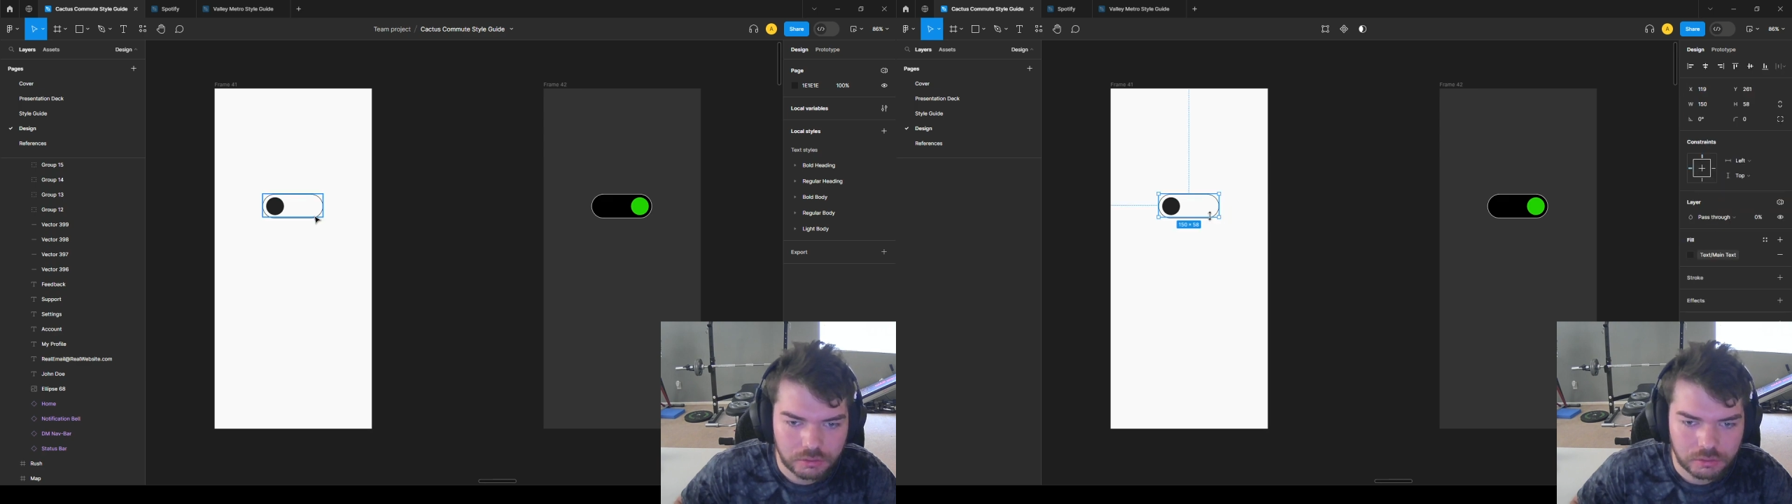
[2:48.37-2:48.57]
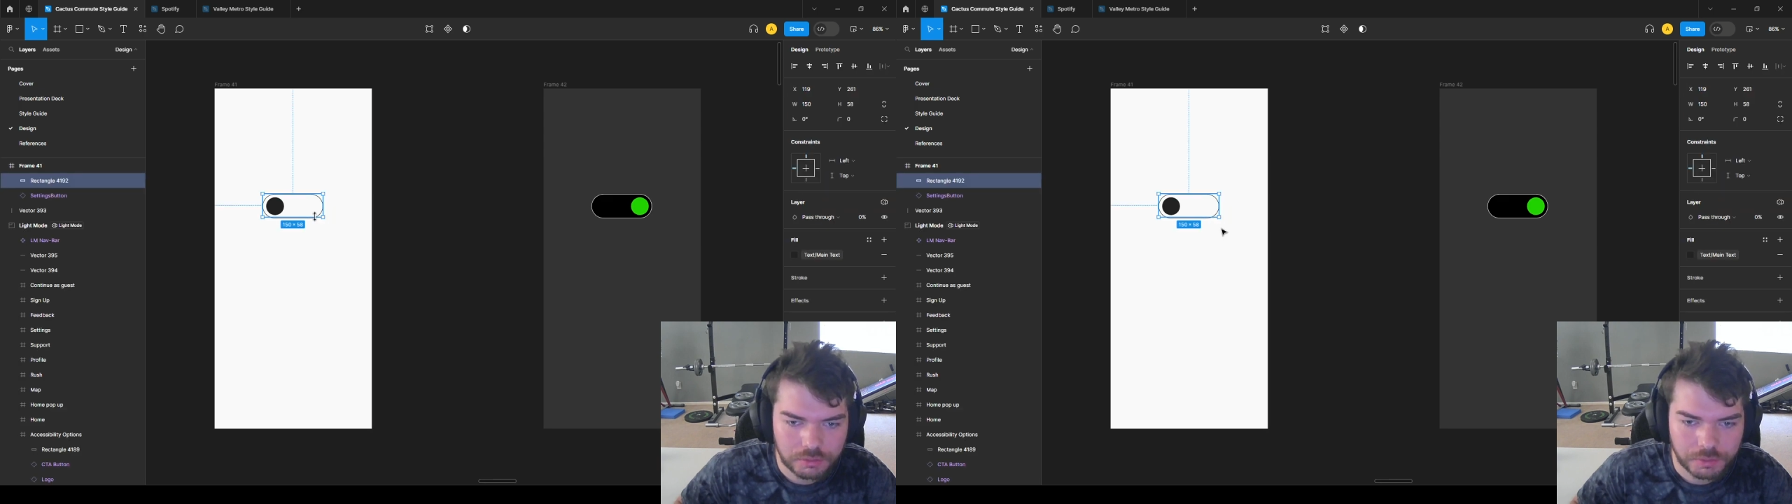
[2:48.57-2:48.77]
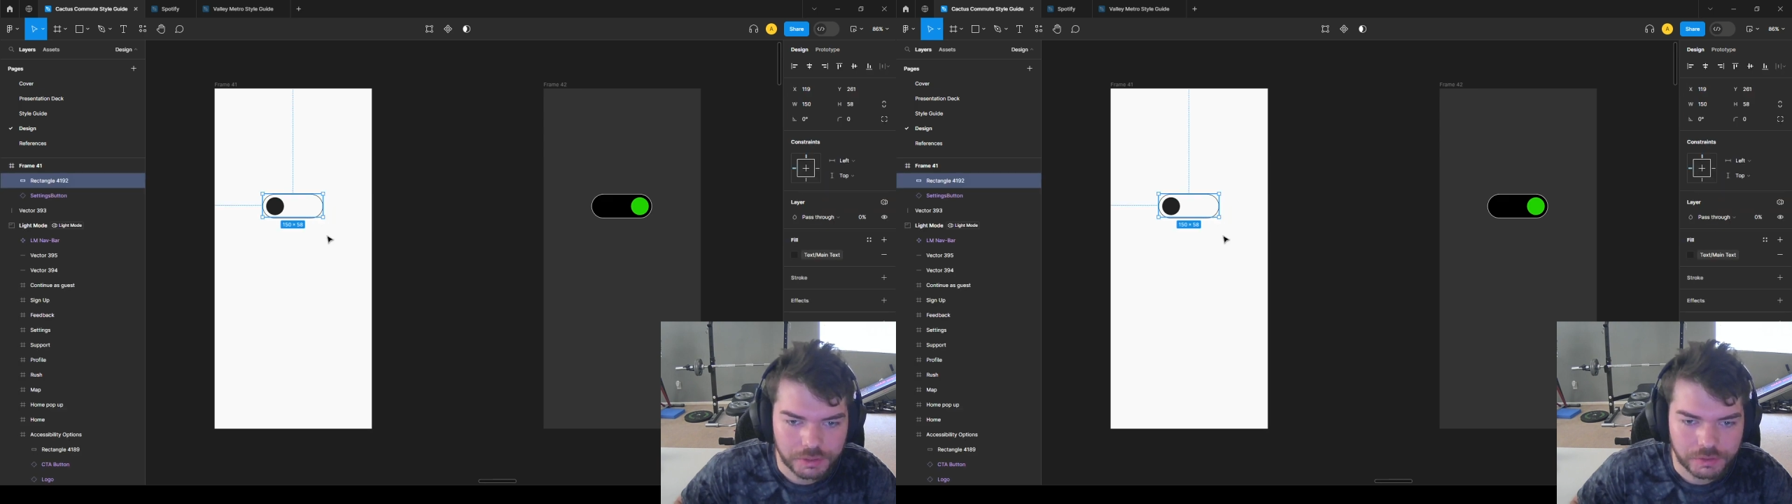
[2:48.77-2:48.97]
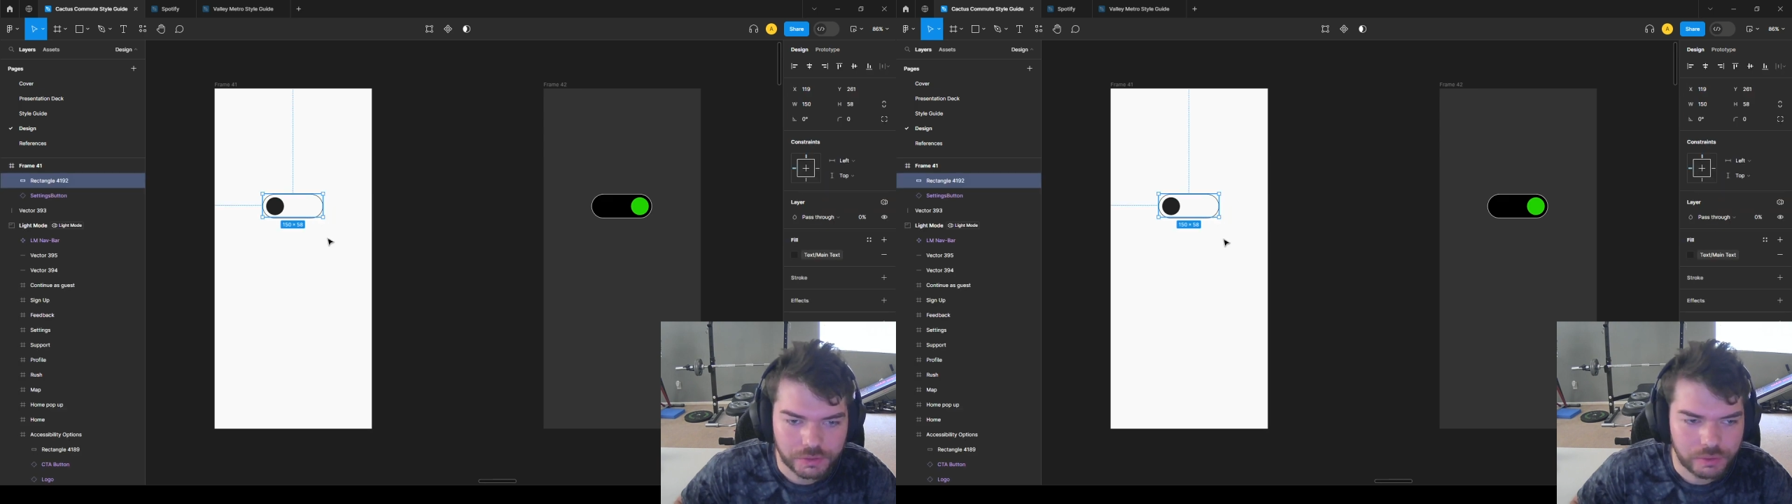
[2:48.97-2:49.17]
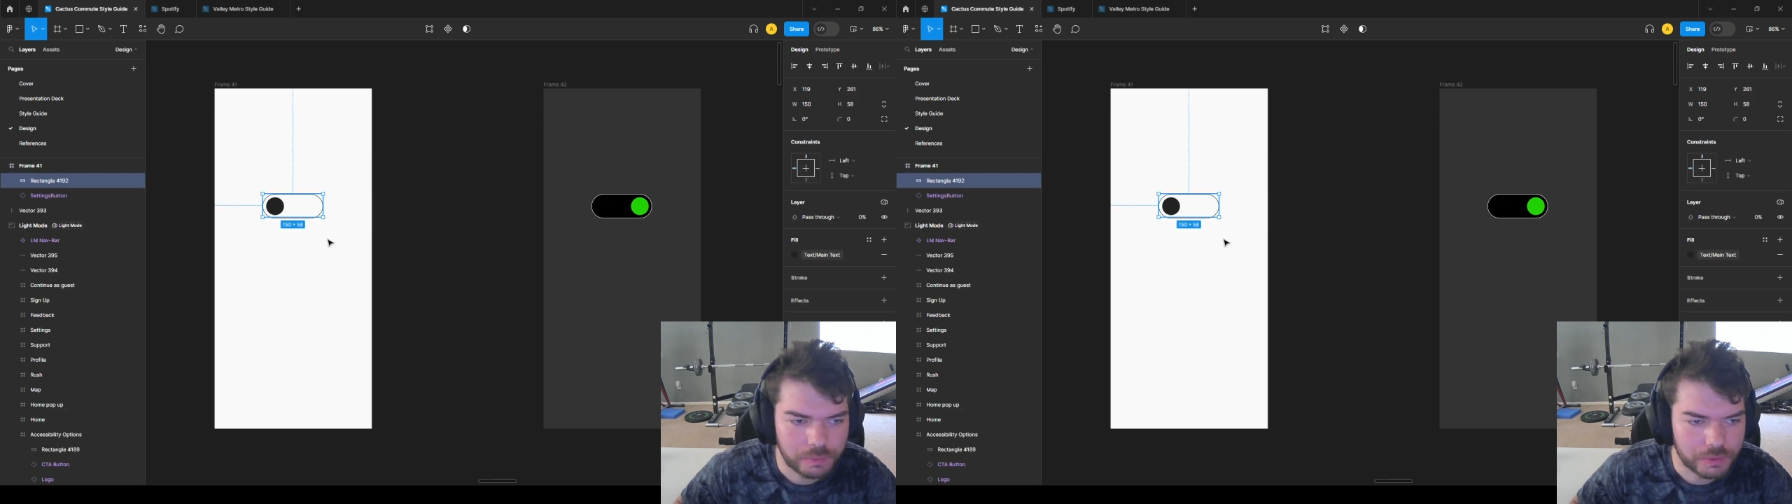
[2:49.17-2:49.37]
to put it
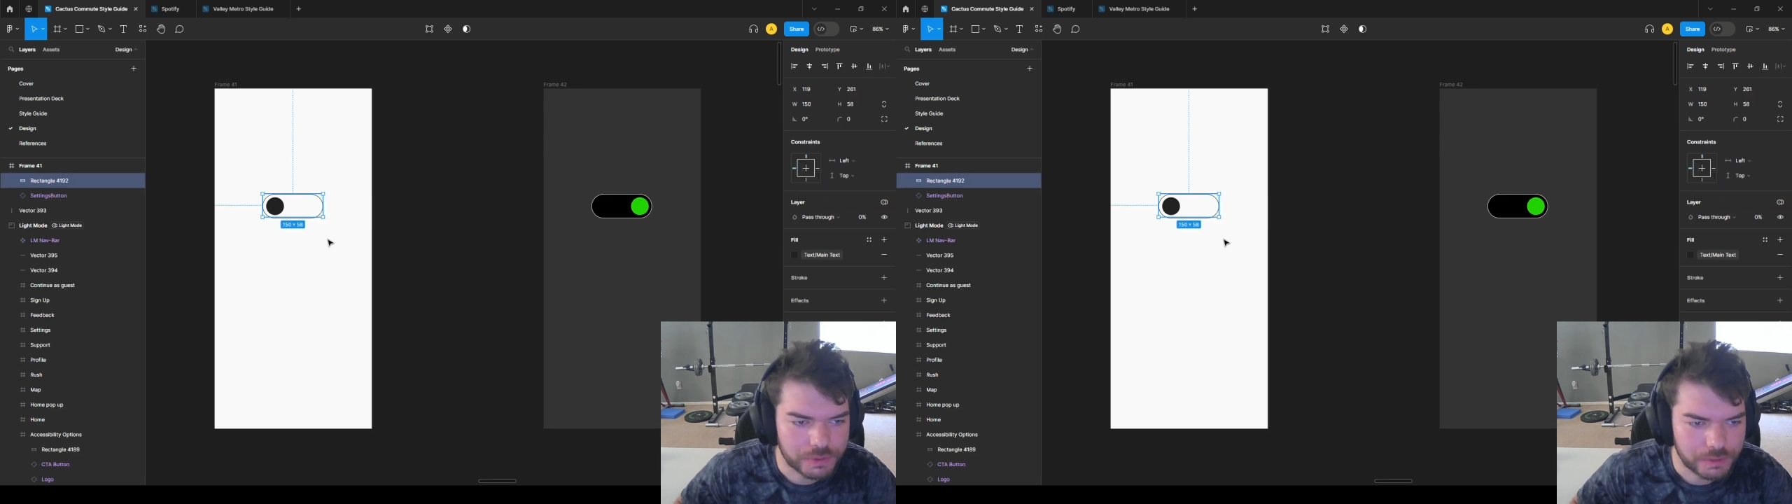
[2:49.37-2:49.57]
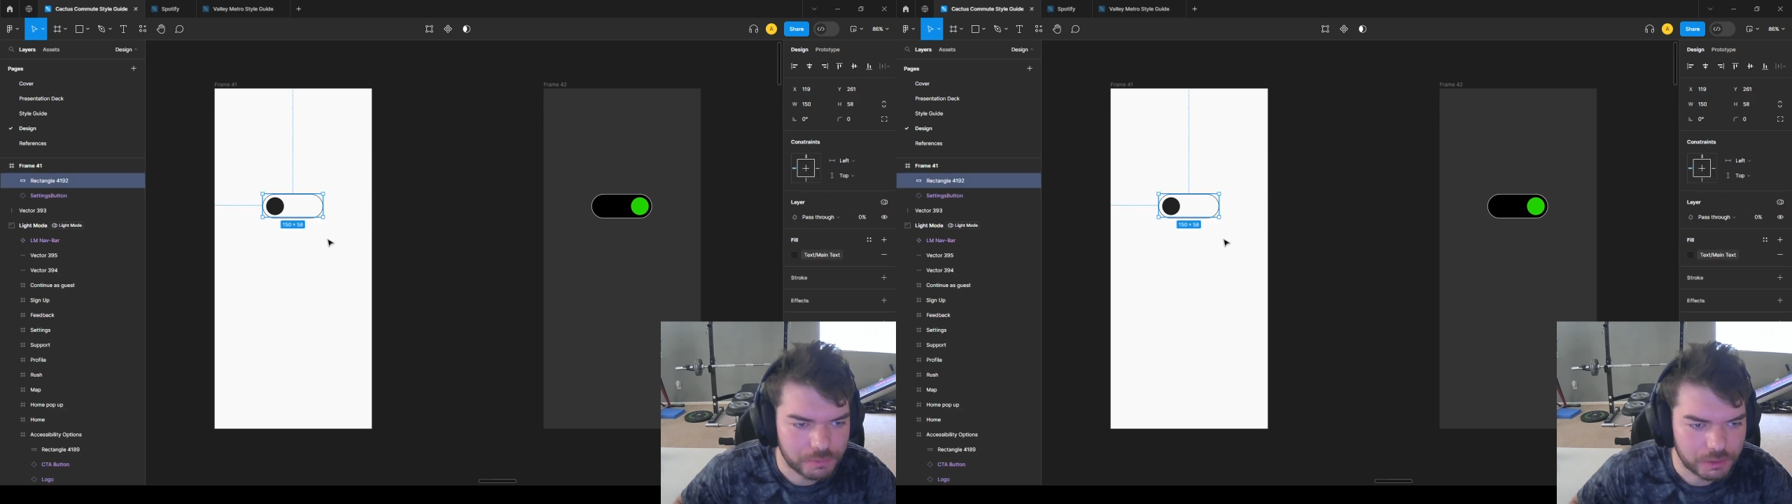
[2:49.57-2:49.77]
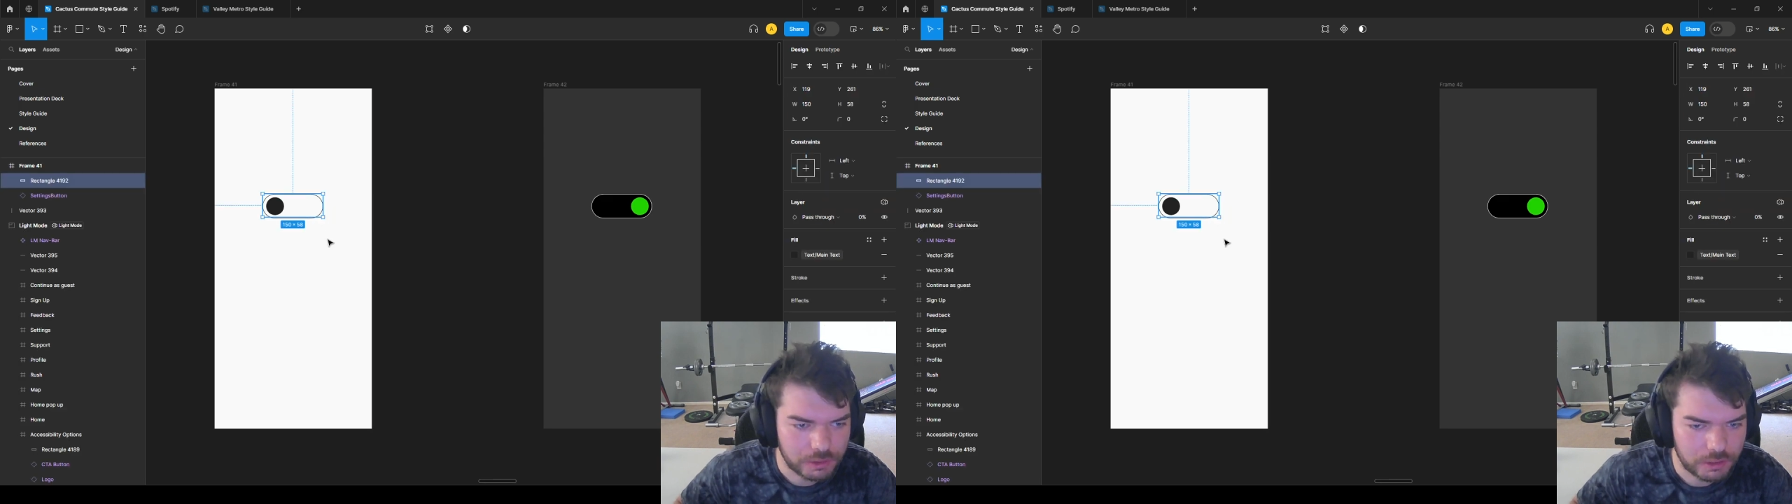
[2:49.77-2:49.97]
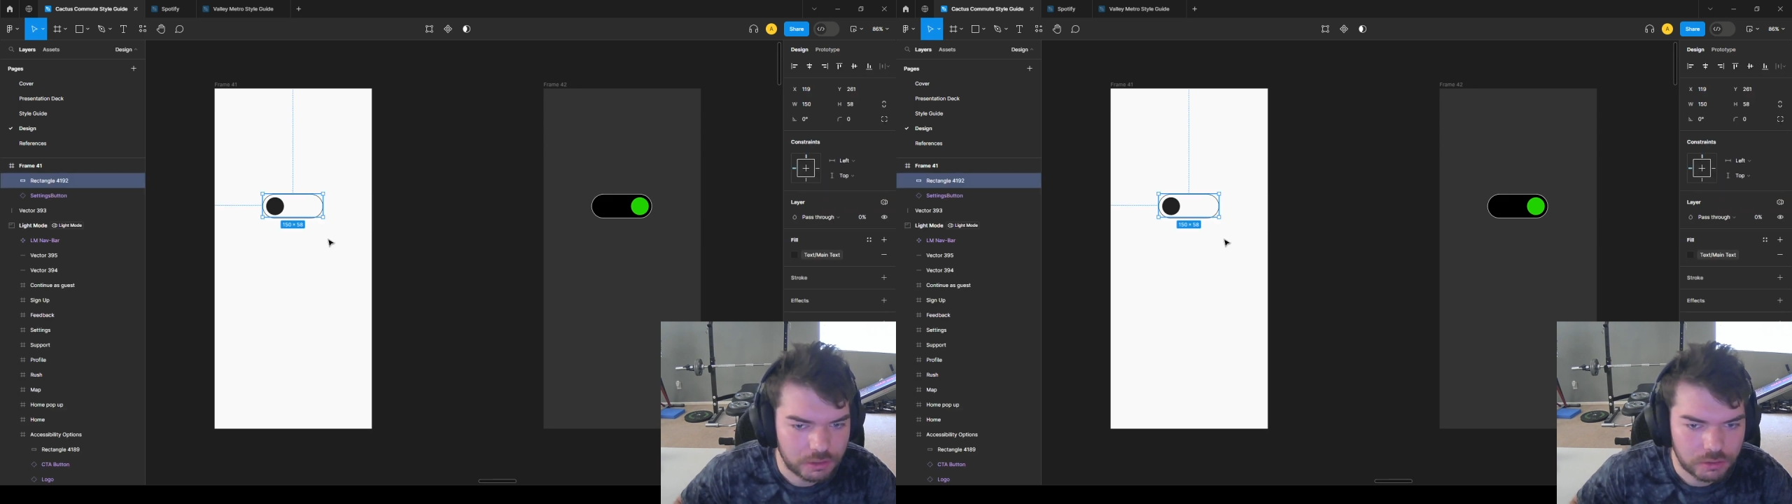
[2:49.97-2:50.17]
super simply,